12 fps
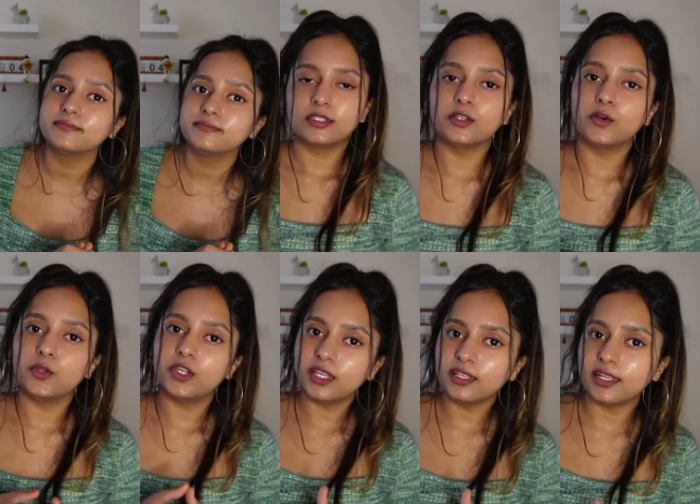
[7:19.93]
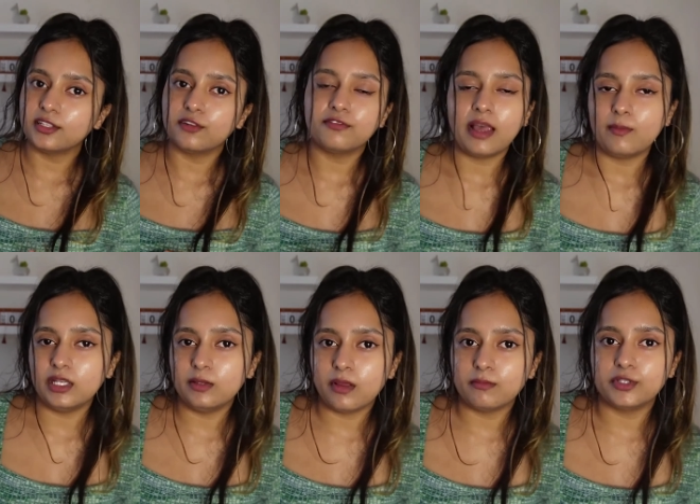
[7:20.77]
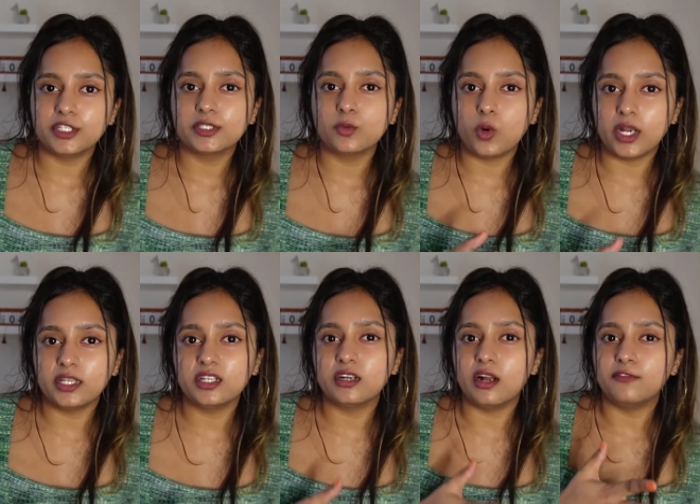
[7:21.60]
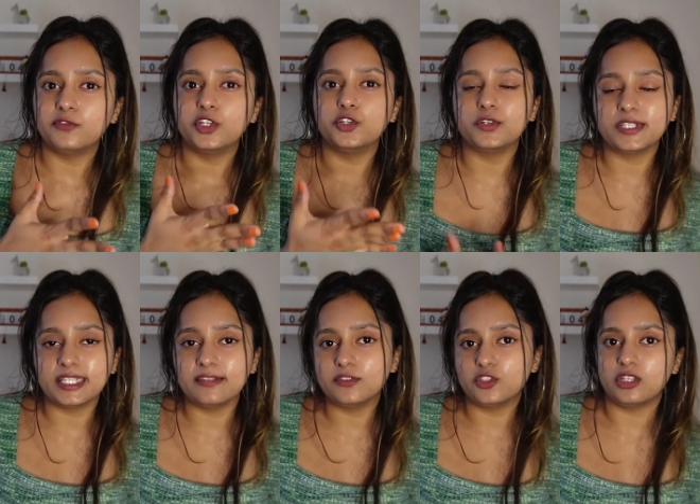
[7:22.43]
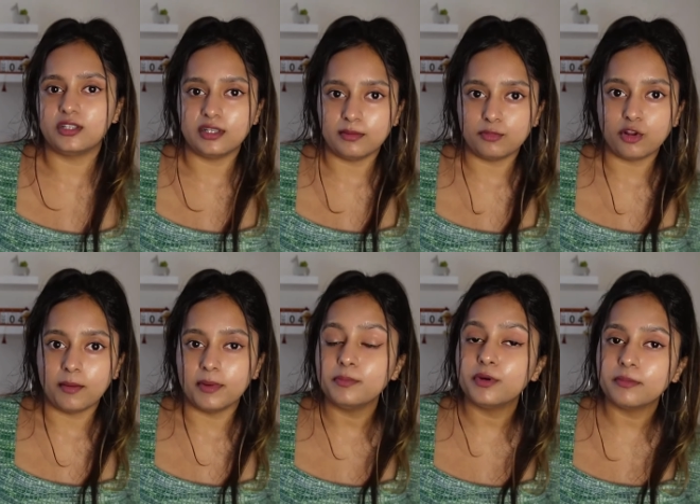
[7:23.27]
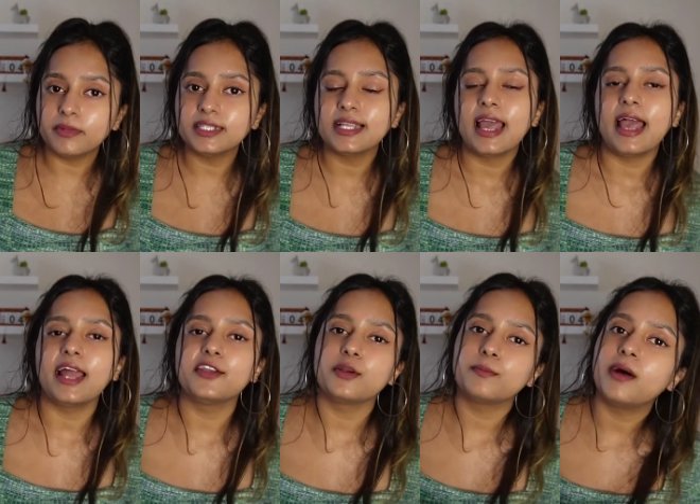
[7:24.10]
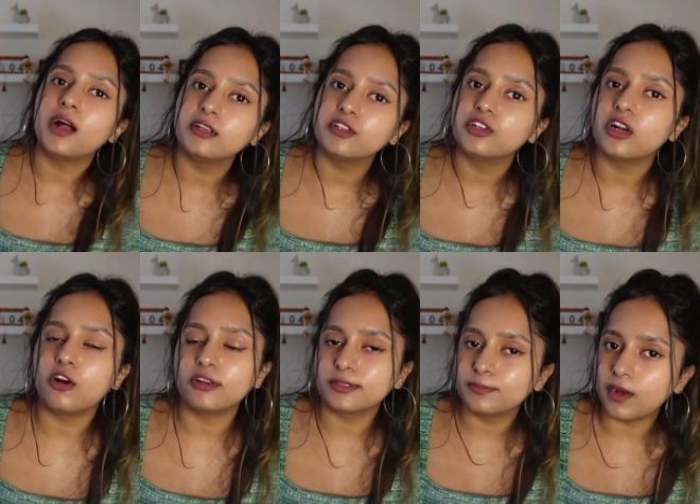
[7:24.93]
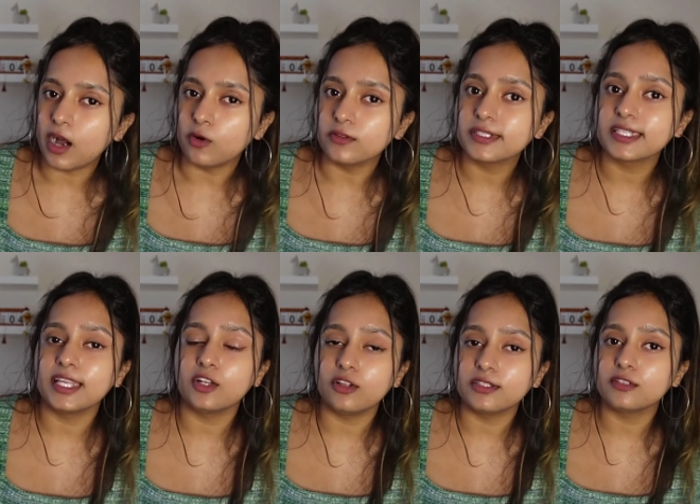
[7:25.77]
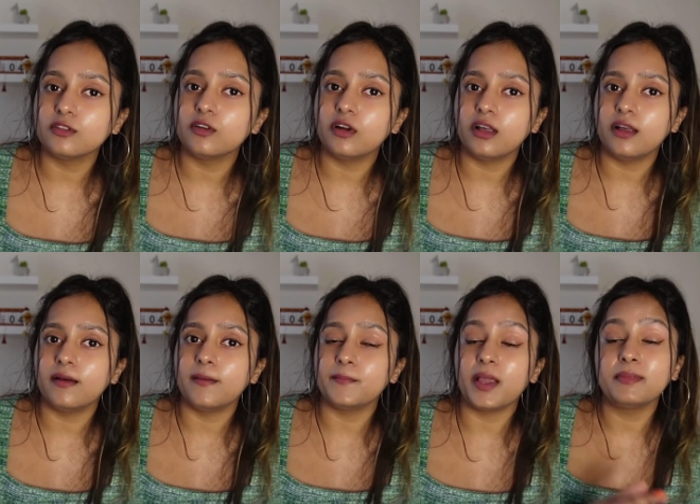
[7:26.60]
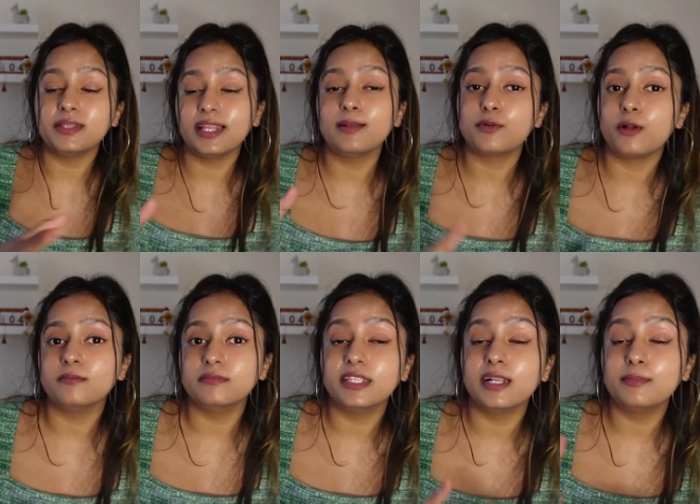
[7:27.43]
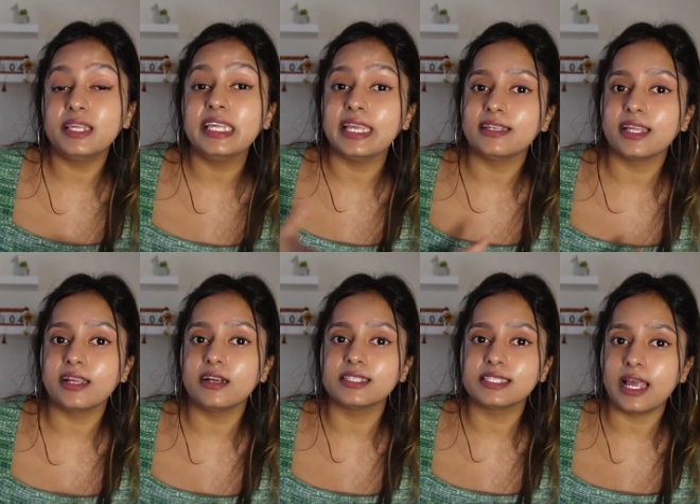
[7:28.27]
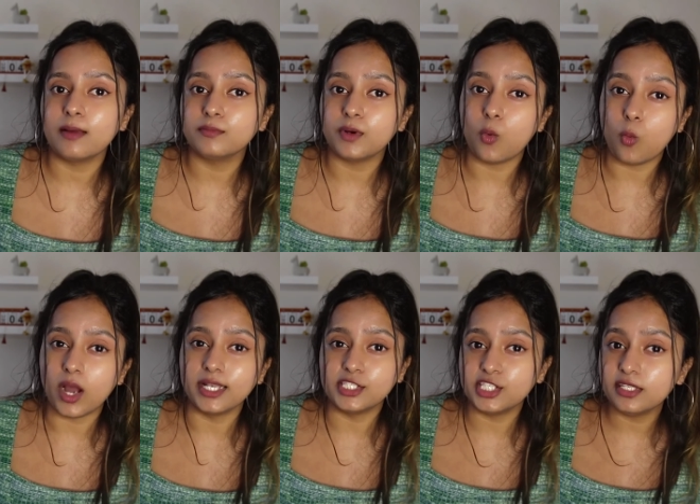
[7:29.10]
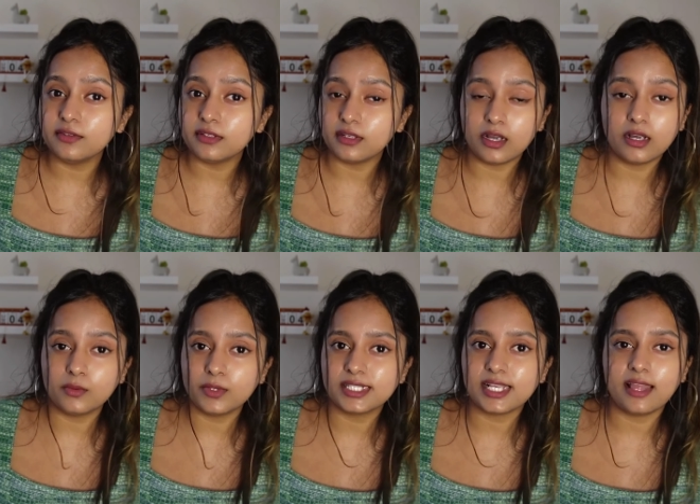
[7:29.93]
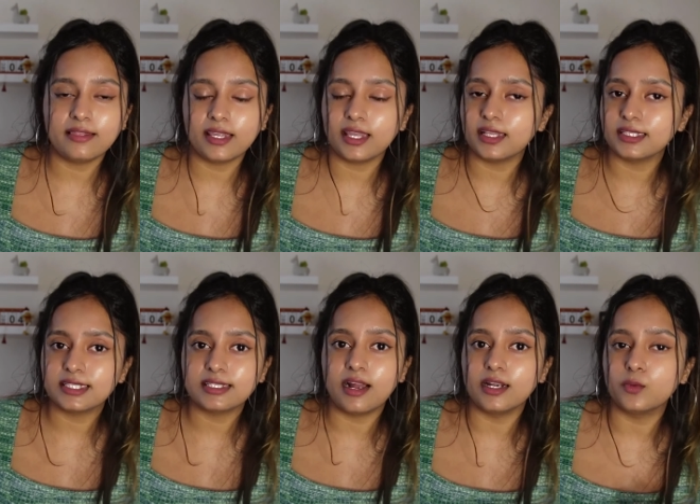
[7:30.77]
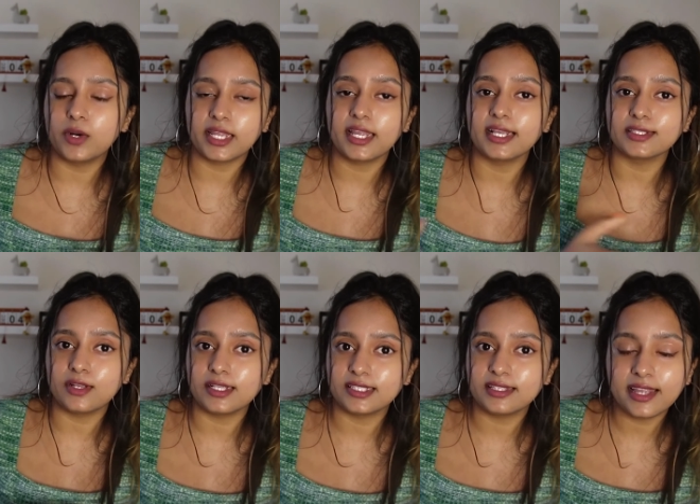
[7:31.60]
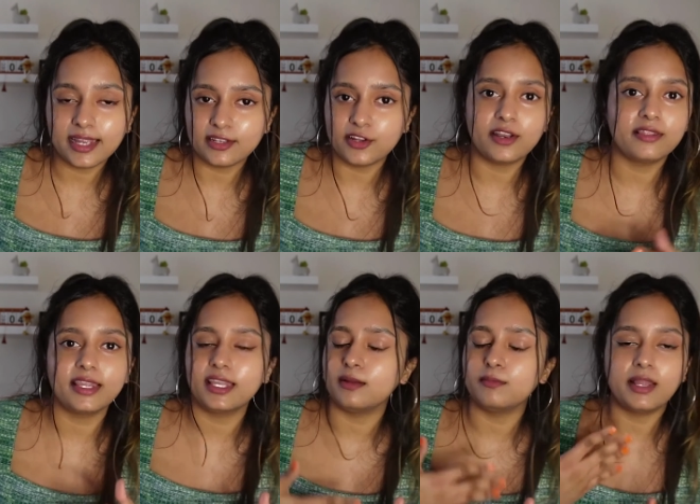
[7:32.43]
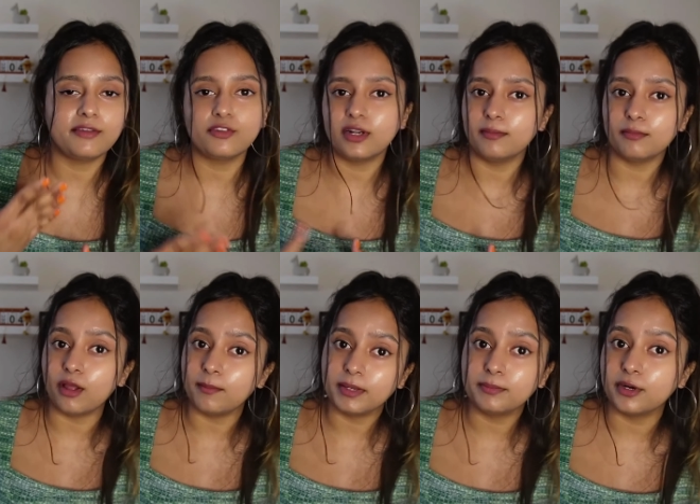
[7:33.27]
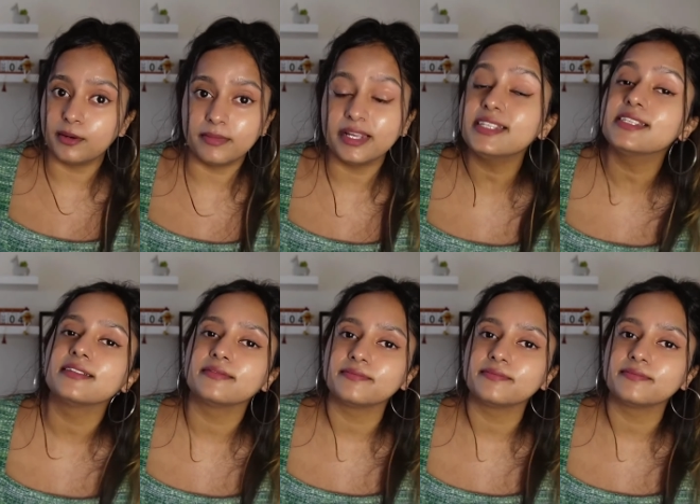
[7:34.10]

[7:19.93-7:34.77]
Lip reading: So you can get your family members 1 year after you receive the general employment permit, and your partner or spouse can also they'll be getting a stamp 1G visa, and they can start working as soon as they get here, and they can apply for an employment permit.